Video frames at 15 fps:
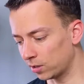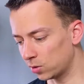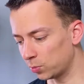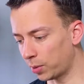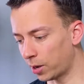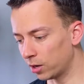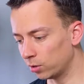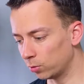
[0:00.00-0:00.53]

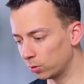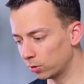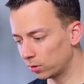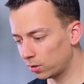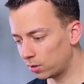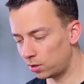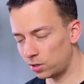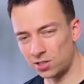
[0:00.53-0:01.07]
spiderwood.
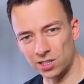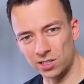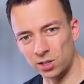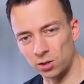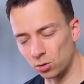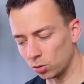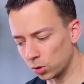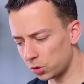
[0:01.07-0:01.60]
It's actually
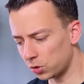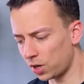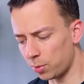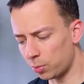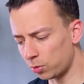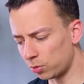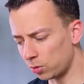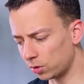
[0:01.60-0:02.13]
called
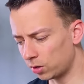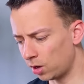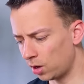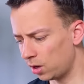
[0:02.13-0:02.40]
scaperwood.